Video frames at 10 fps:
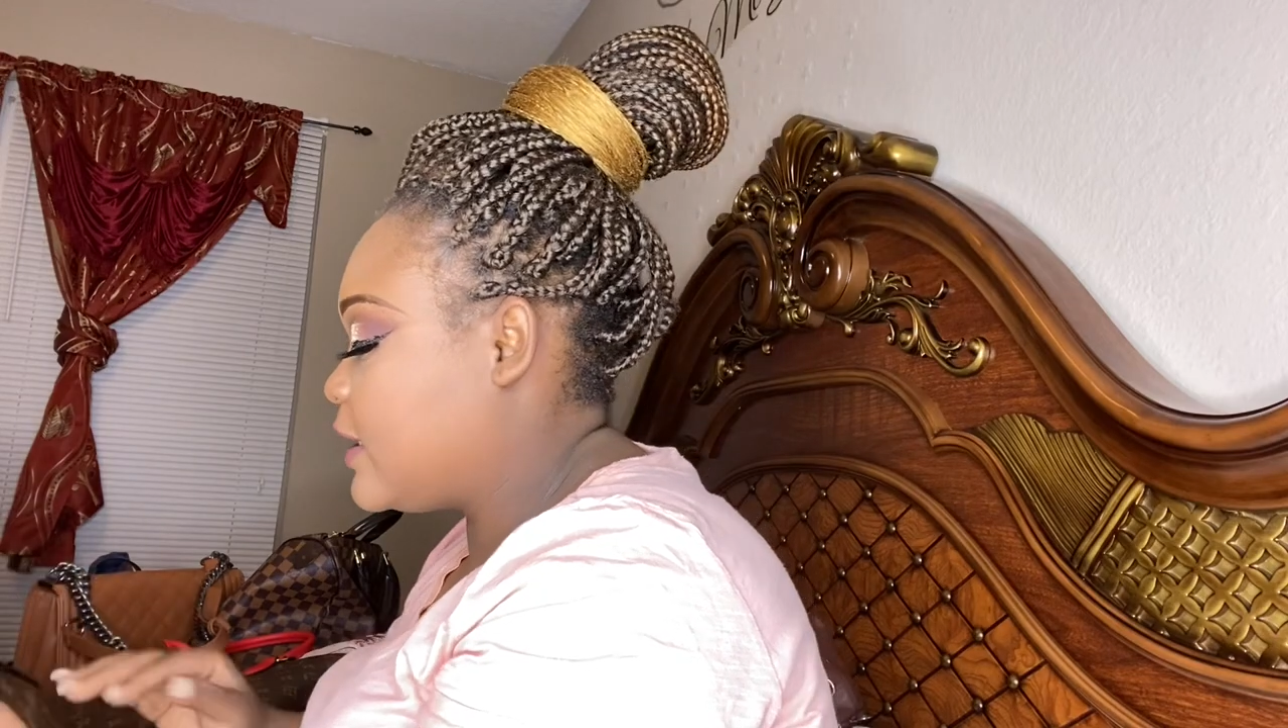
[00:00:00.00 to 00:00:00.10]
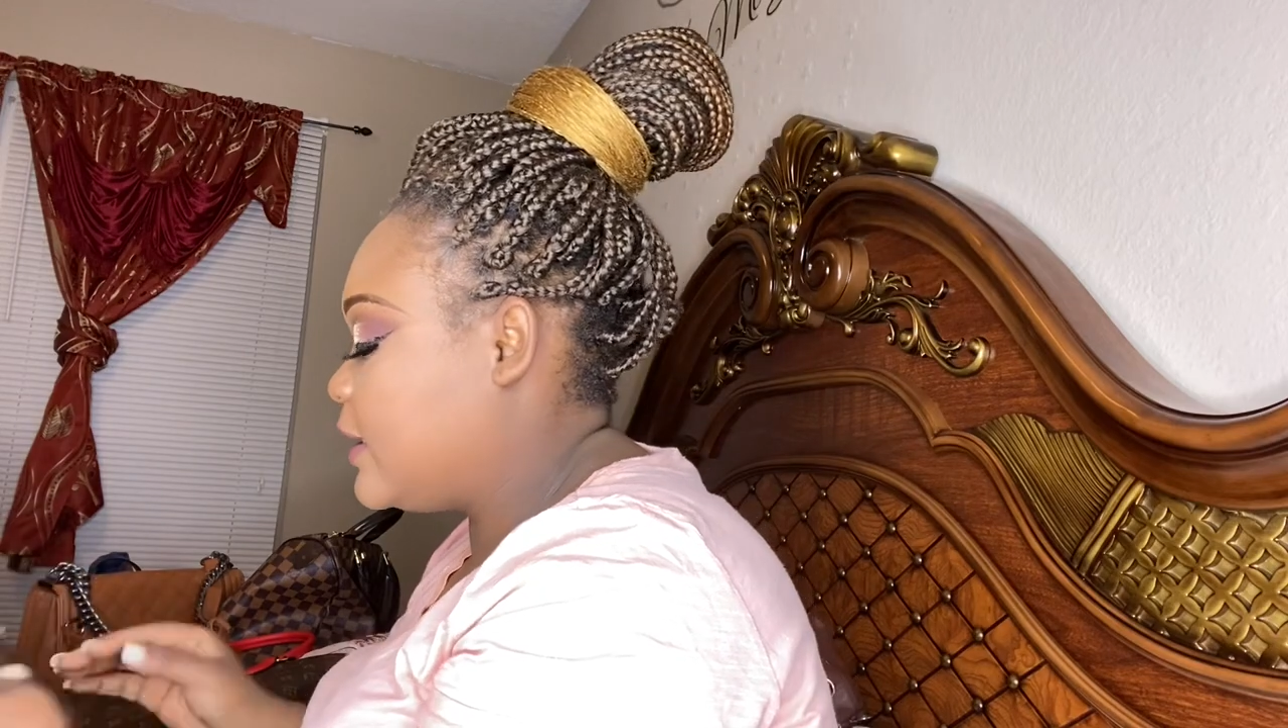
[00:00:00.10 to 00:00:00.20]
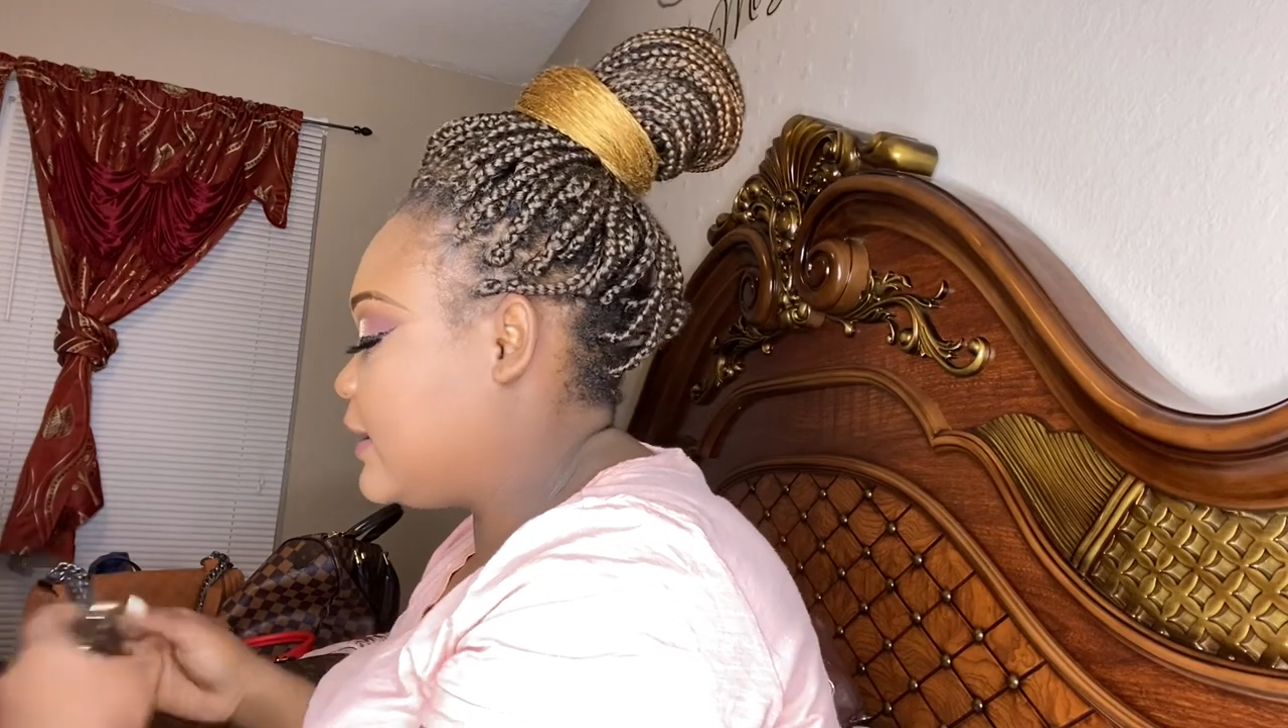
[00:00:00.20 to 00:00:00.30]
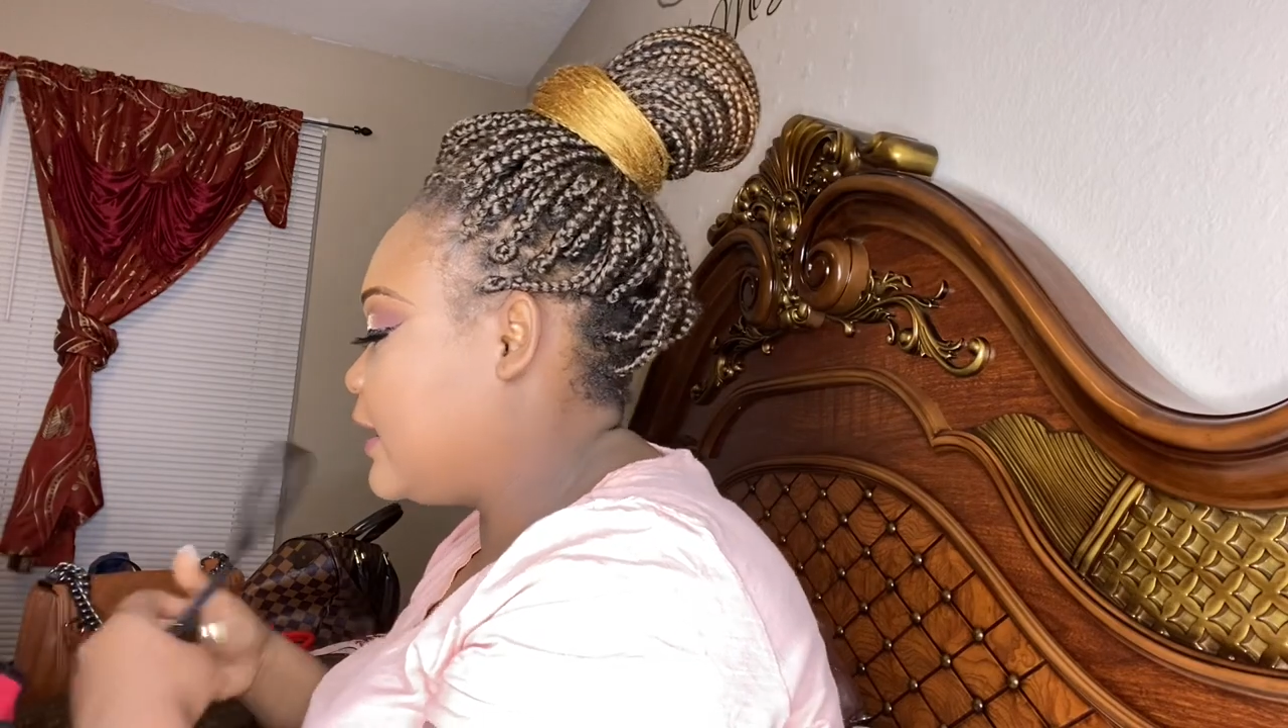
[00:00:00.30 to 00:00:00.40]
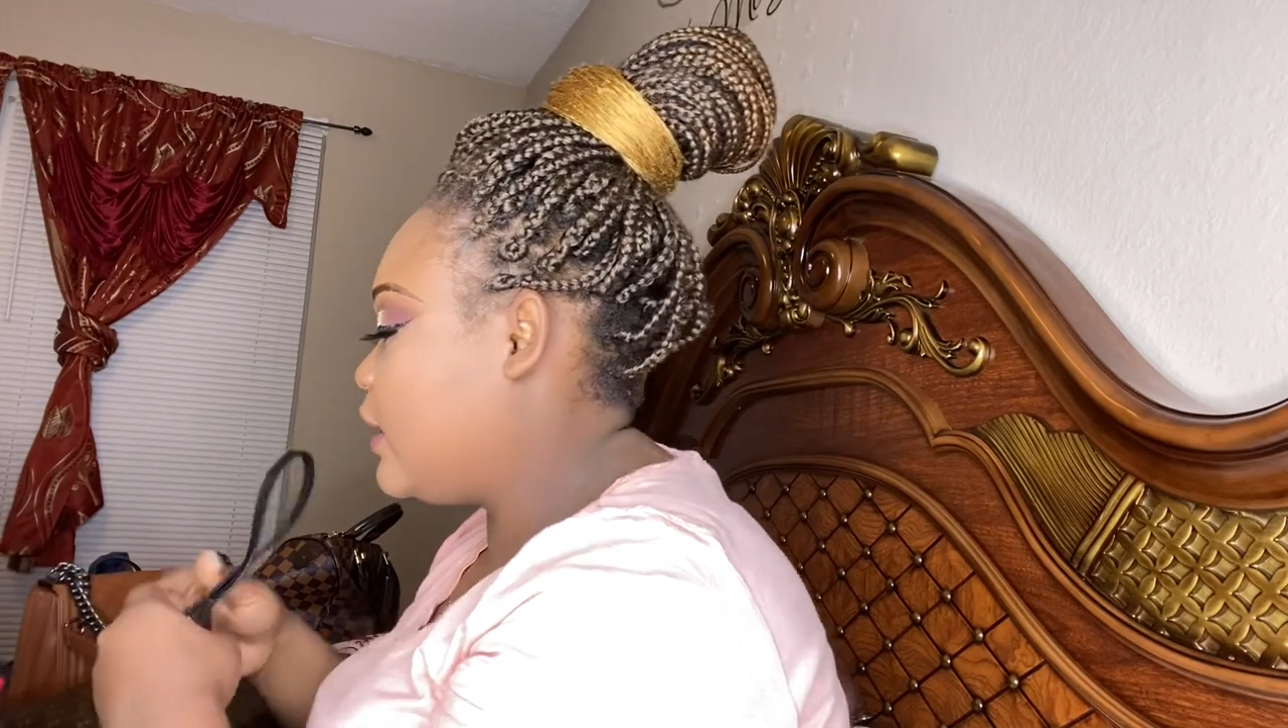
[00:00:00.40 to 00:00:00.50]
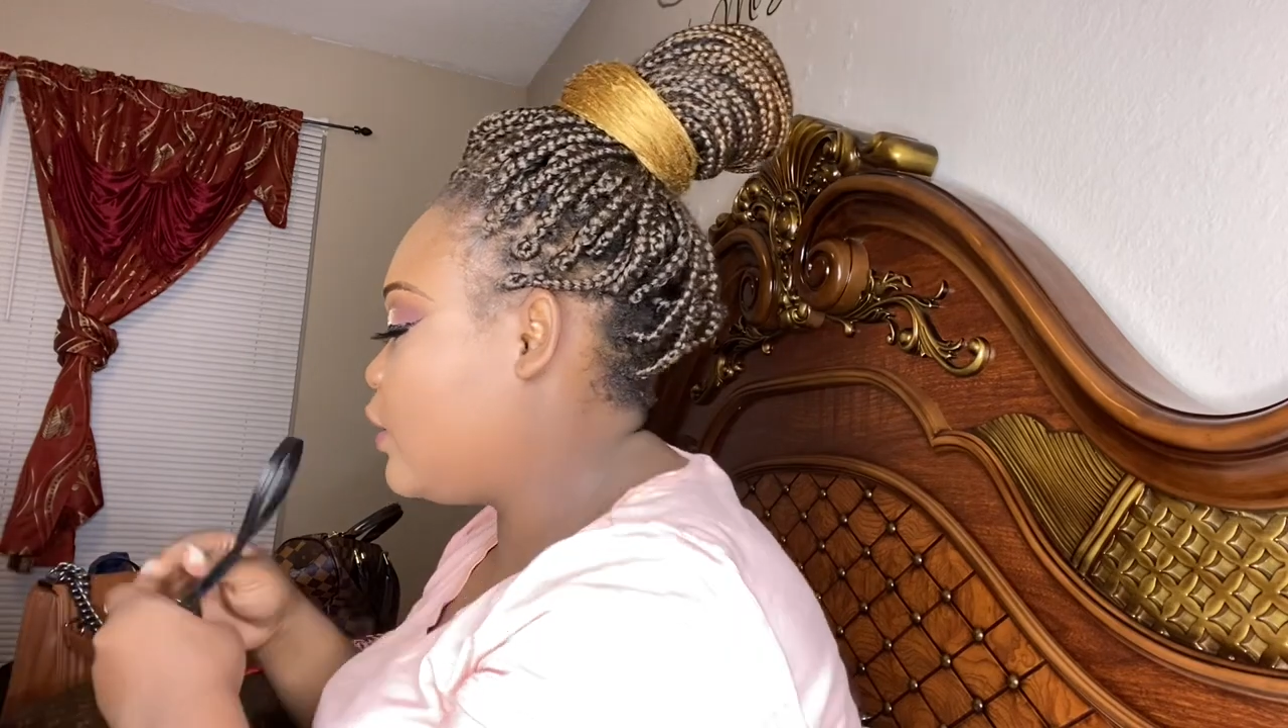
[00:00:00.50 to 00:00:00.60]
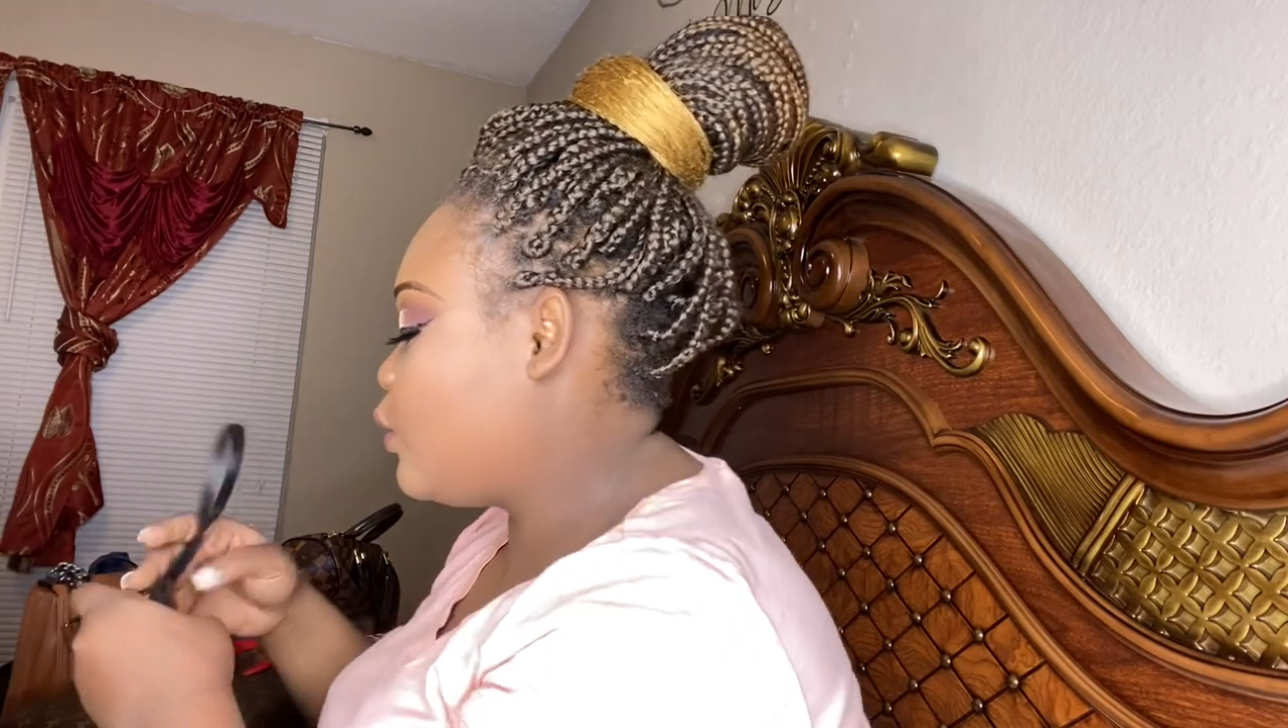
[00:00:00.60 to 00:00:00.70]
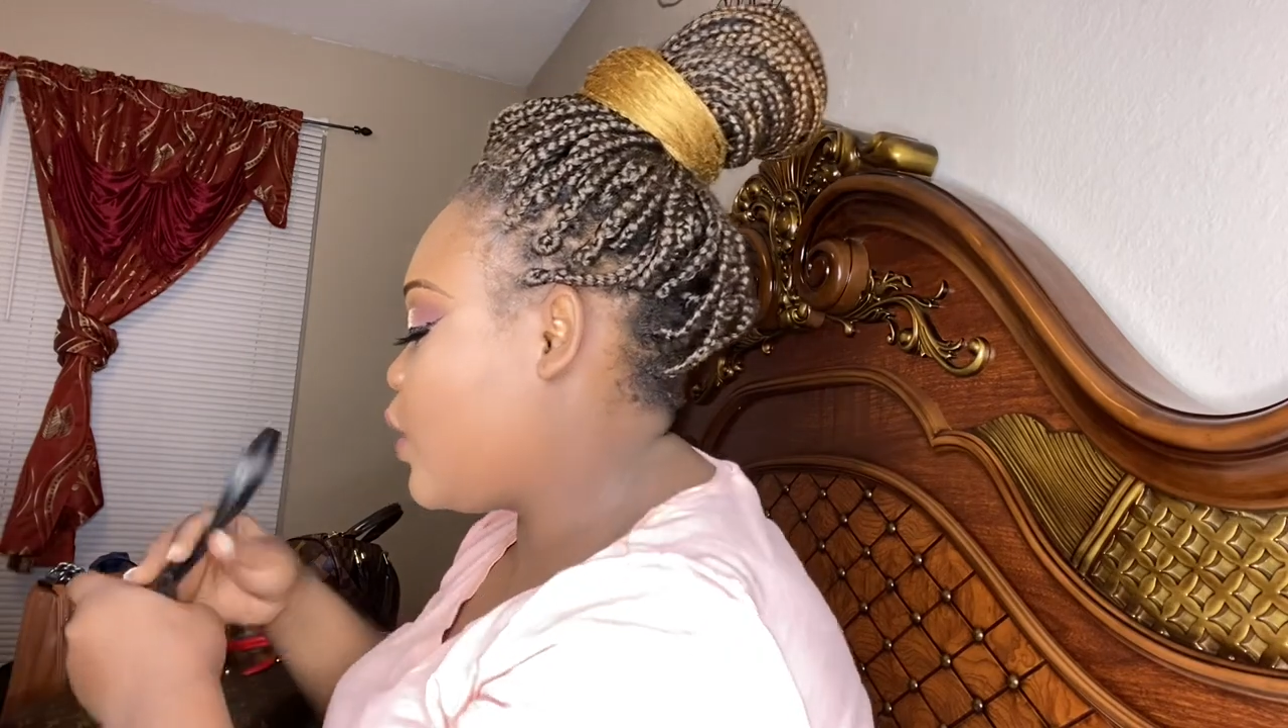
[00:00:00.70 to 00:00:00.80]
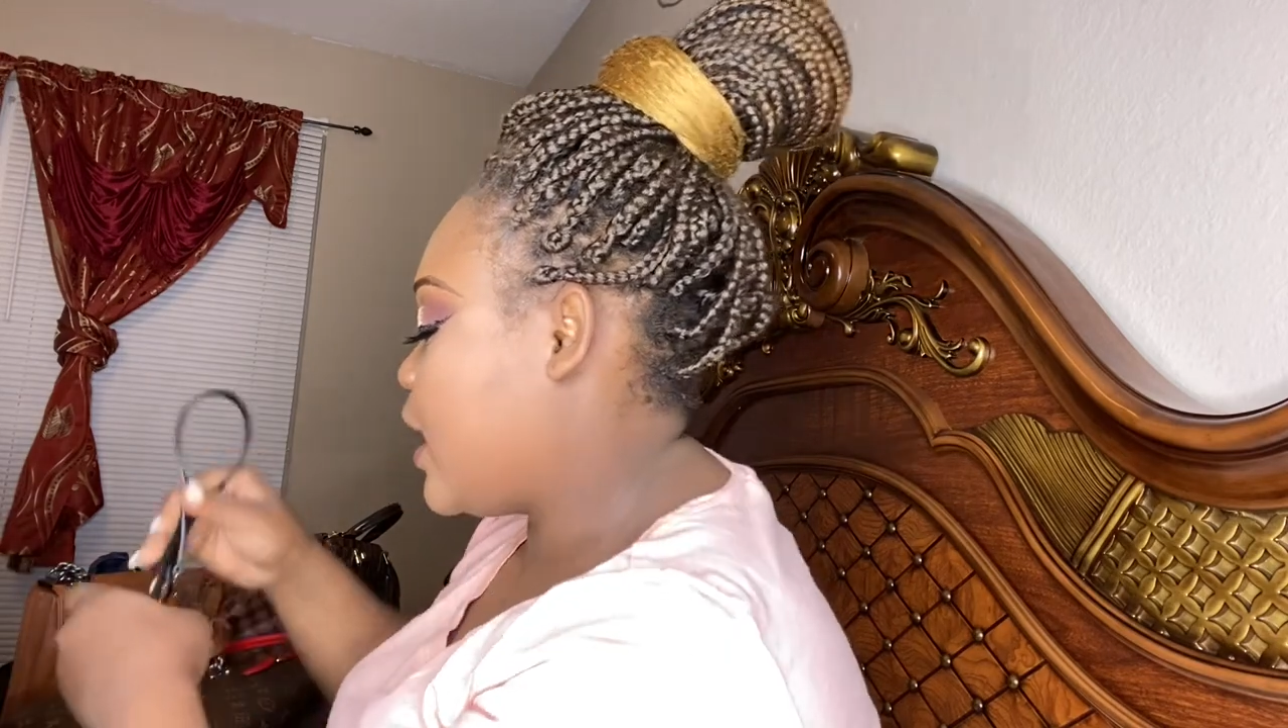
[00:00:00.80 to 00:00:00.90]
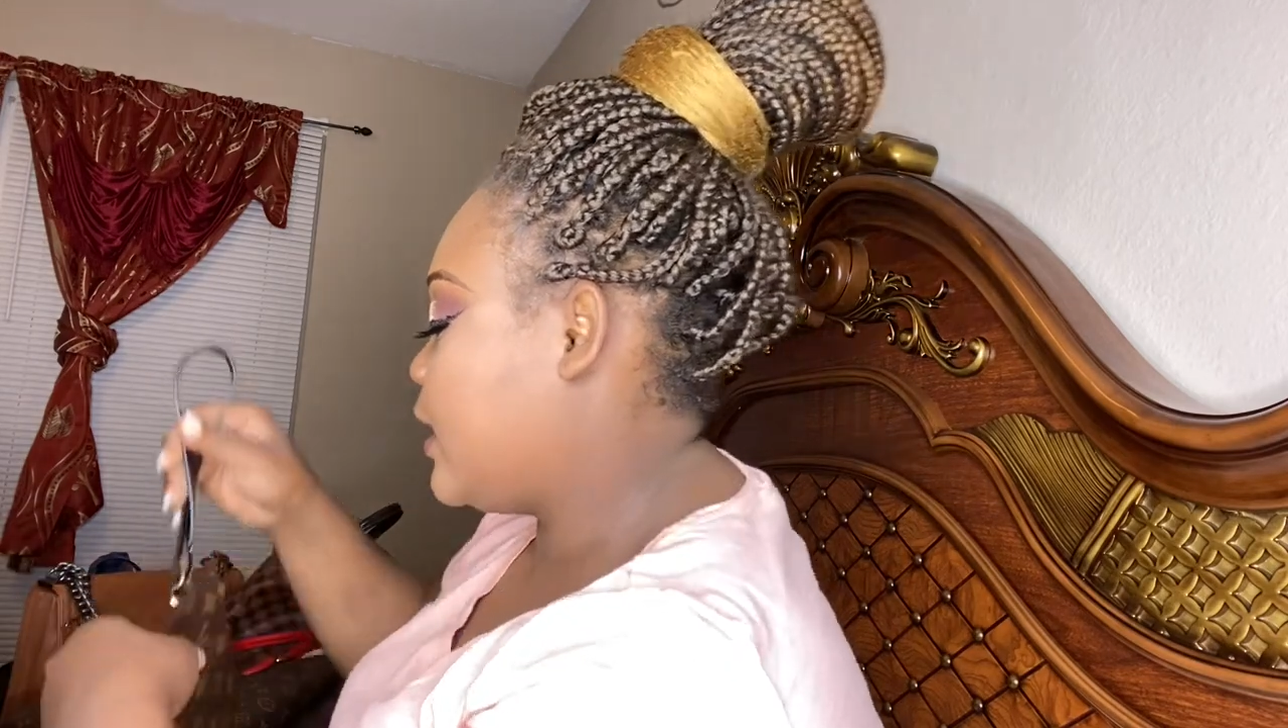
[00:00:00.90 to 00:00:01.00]
a
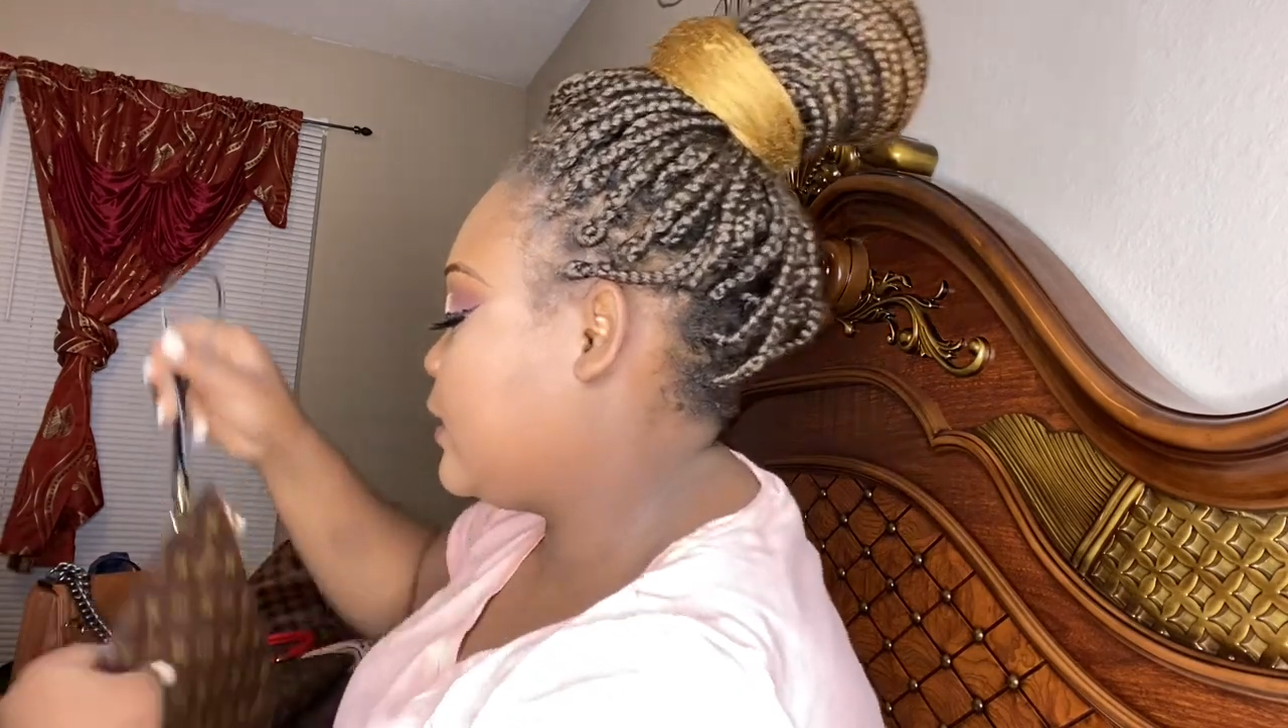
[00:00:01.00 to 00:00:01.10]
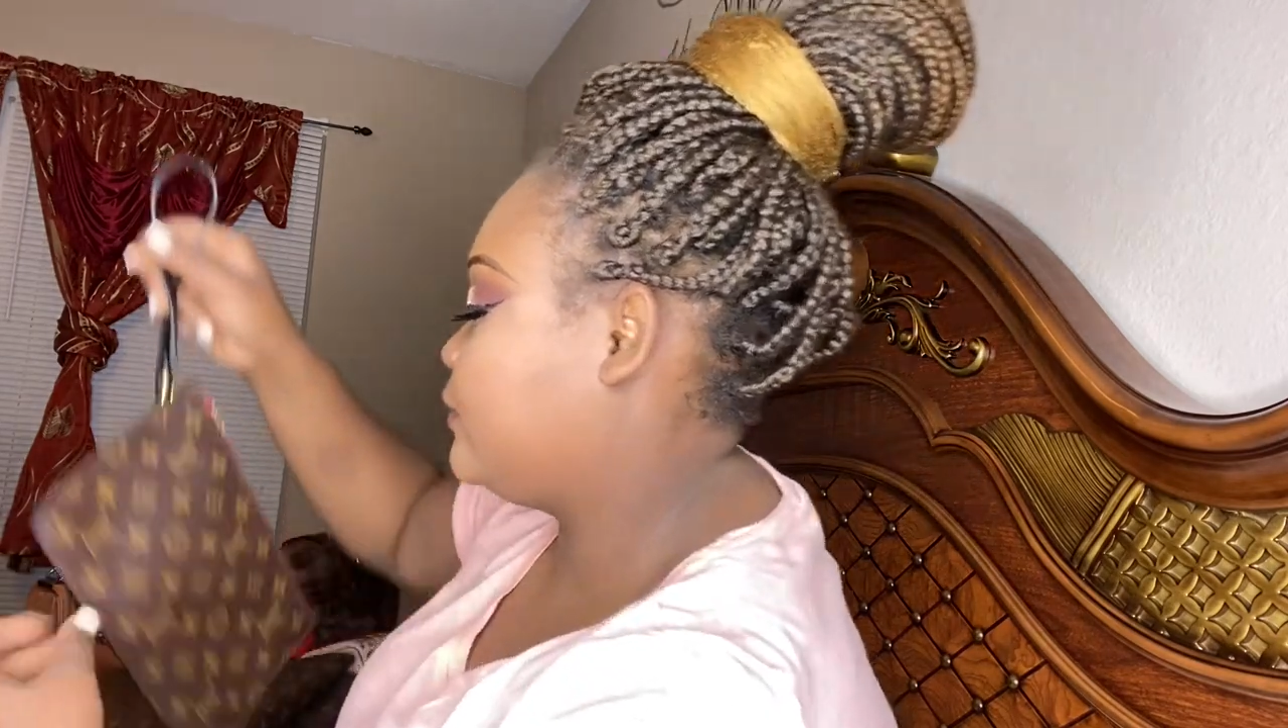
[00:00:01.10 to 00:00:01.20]
little one.